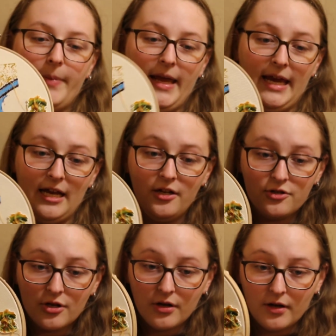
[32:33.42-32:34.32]

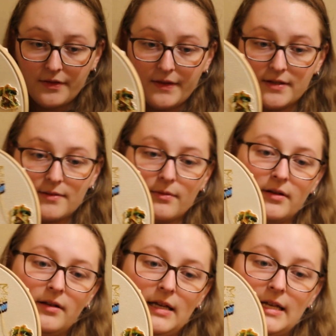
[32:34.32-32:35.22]
page on this
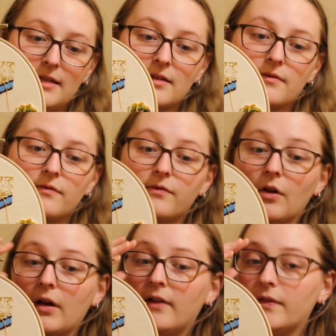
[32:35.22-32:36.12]
one. It is
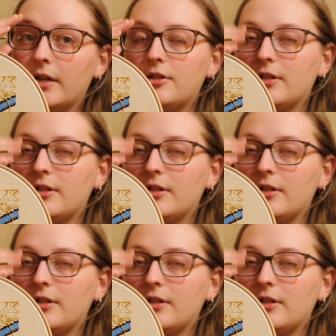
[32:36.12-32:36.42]
full coverage.